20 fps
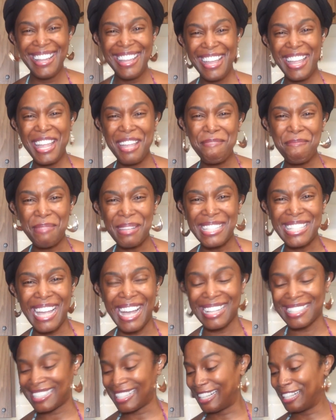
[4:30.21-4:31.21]
heat
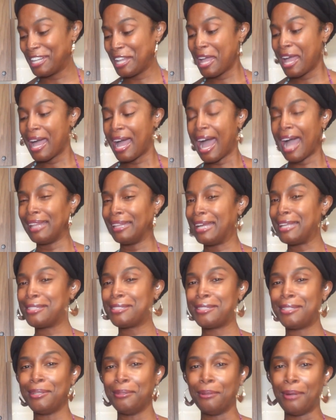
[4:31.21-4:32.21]
protectant, I like
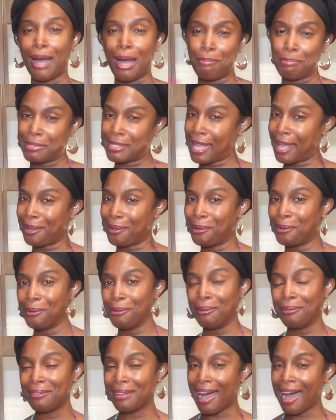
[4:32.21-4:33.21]
to
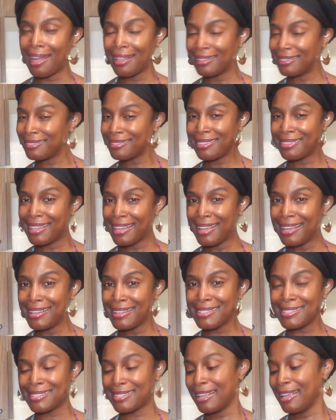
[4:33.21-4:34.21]
upcycle
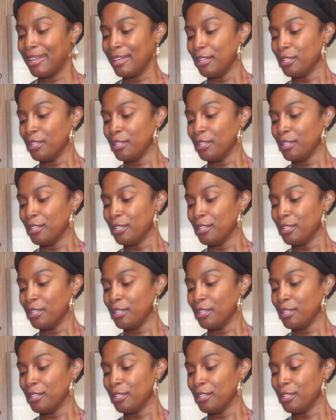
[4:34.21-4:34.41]
things.